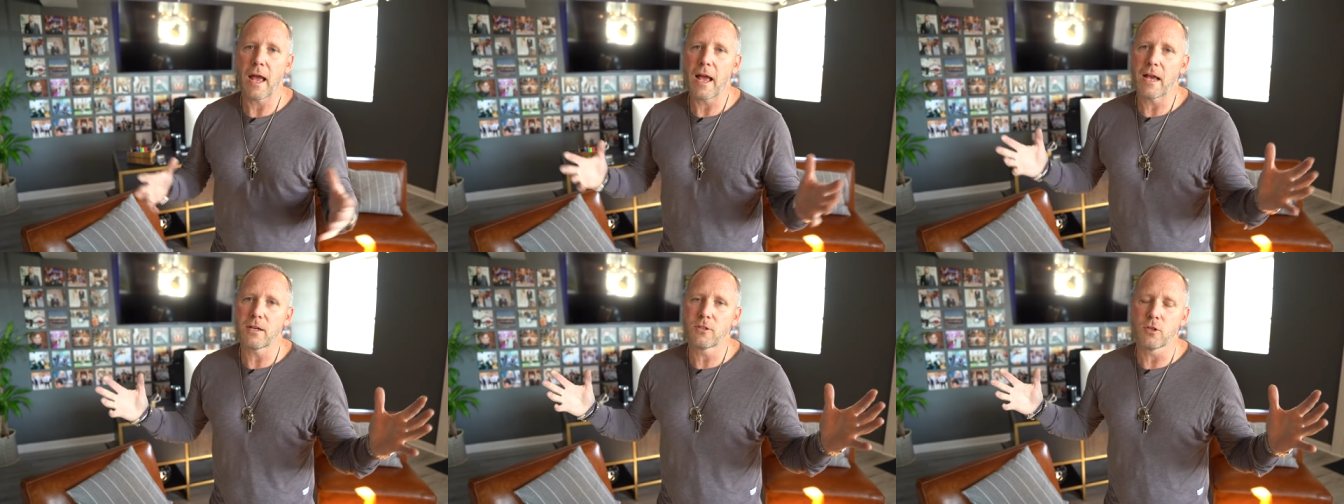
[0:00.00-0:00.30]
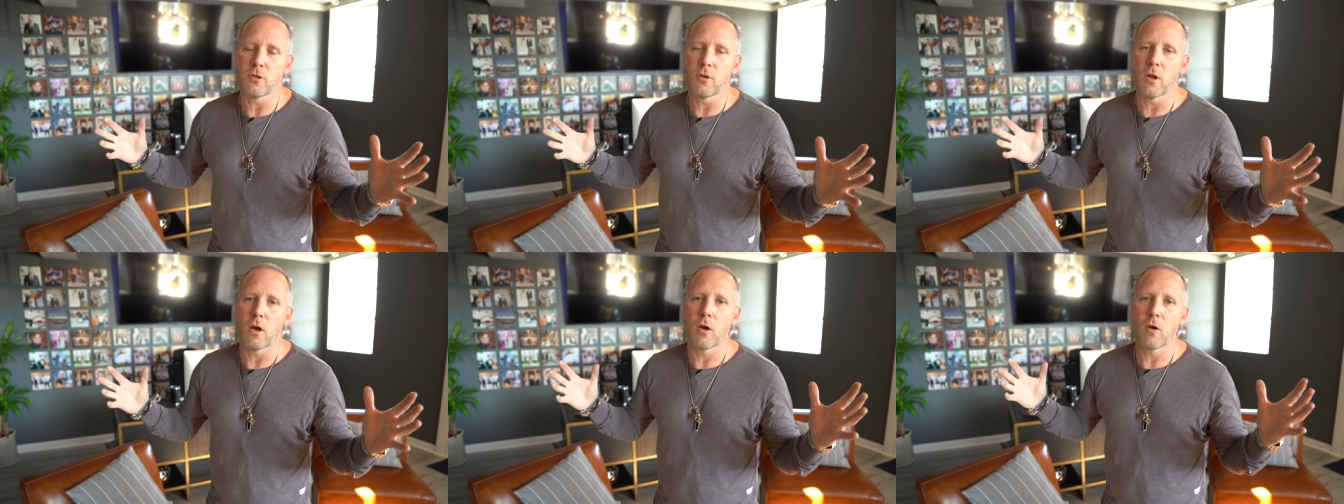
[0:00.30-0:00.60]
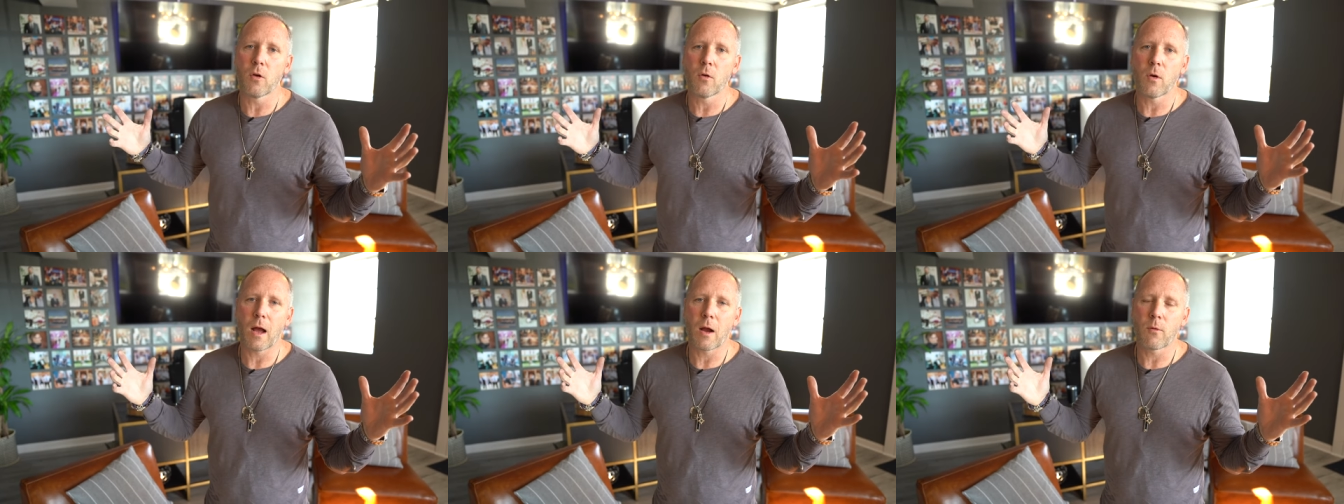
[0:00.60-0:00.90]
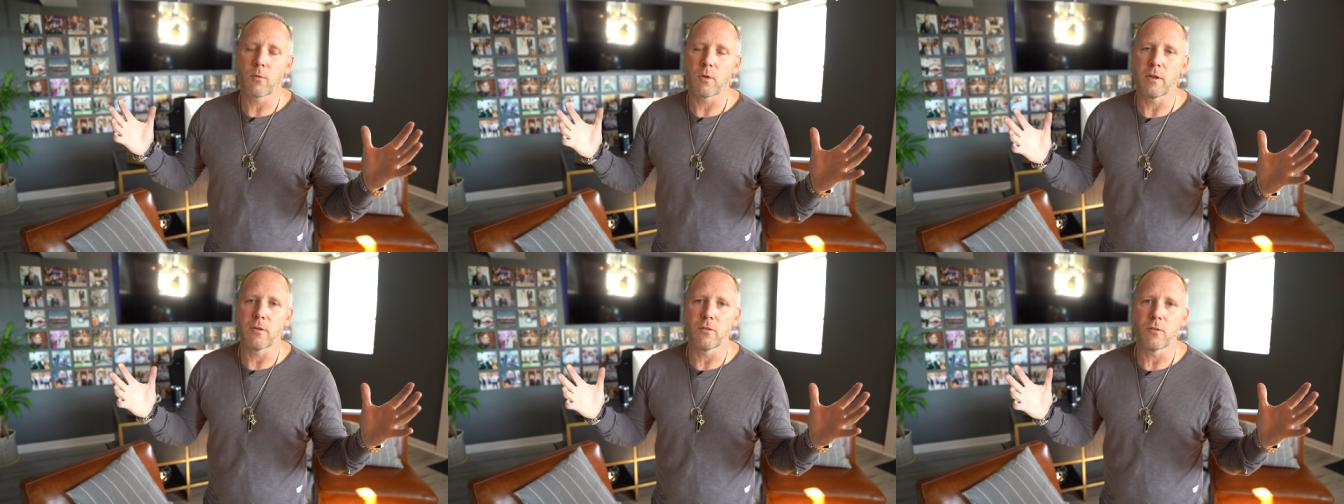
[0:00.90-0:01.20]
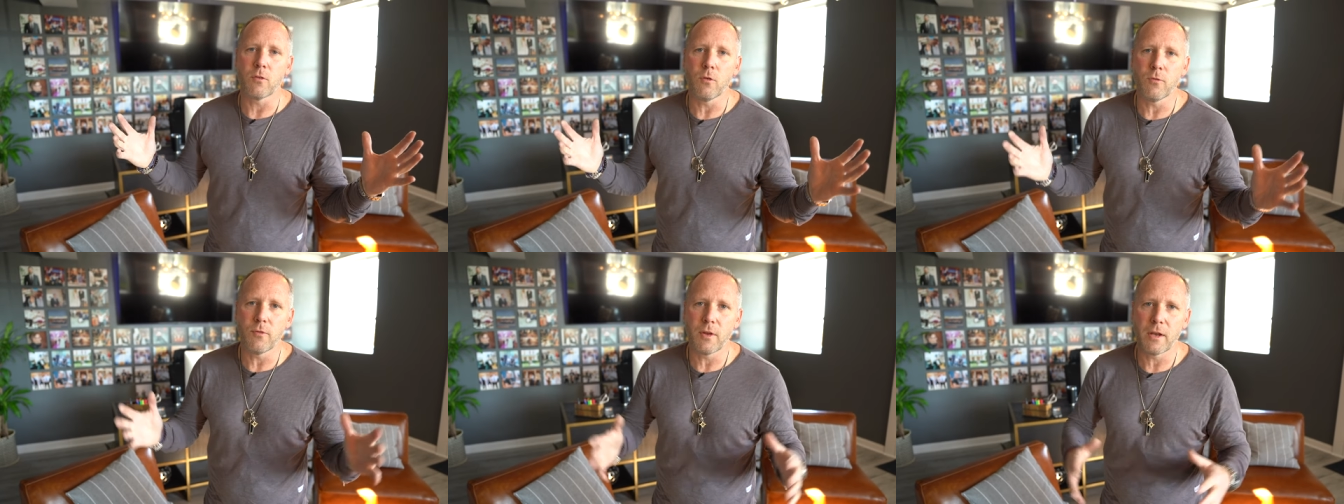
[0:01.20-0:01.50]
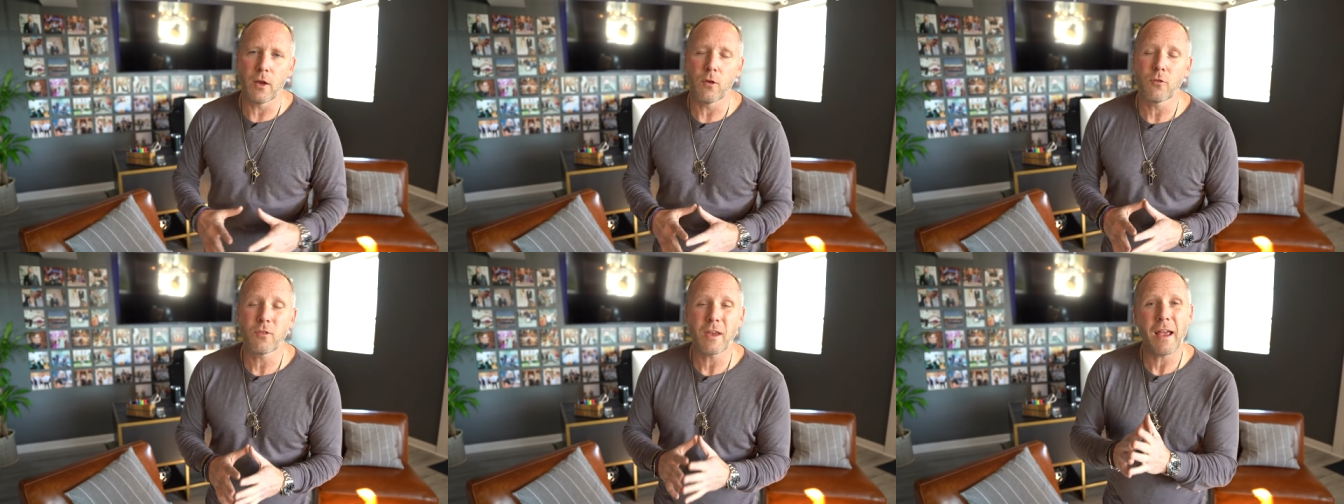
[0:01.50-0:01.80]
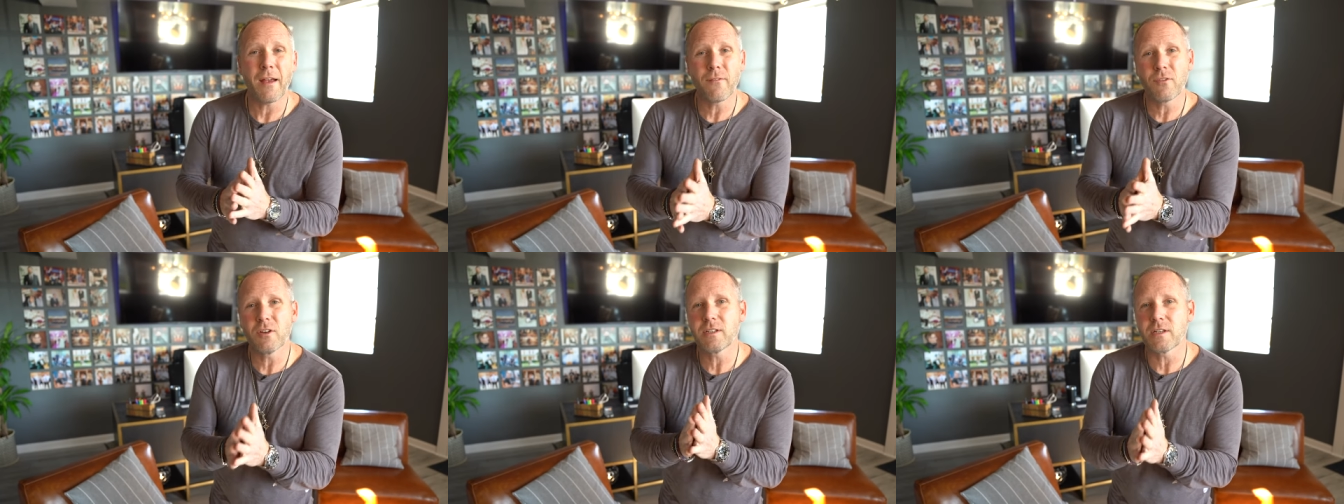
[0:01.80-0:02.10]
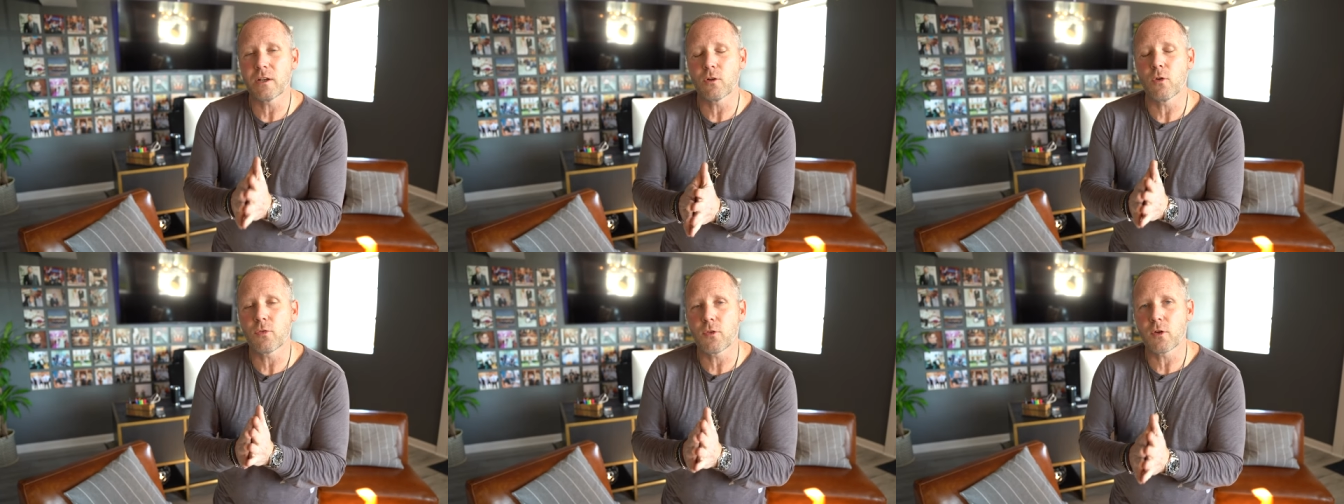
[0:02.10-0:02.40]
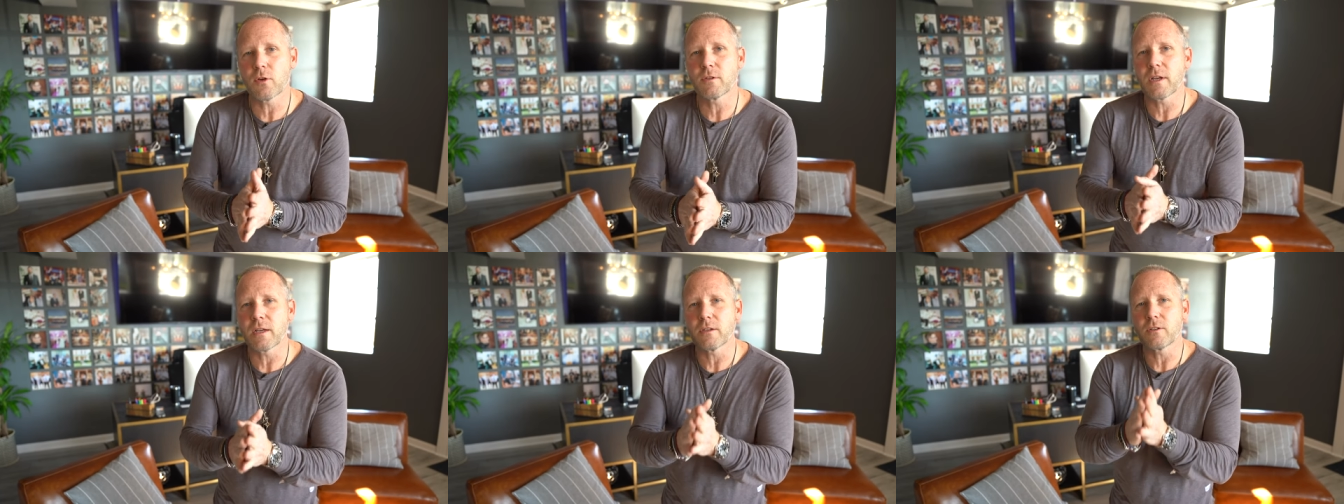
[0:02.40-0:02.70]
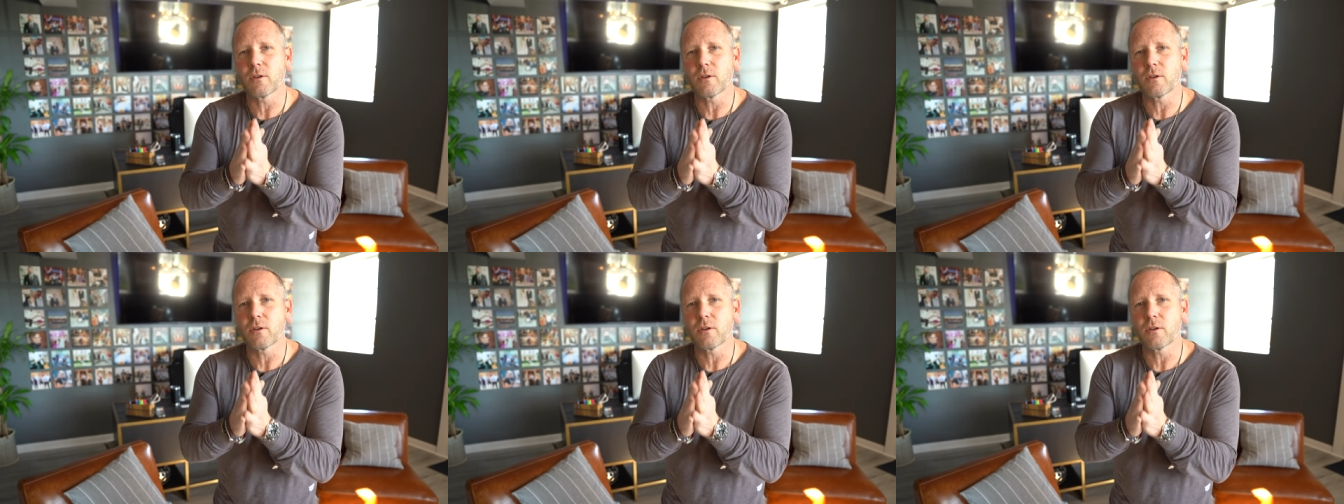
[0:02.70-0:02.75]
As you know, I release new videos every single Thursday,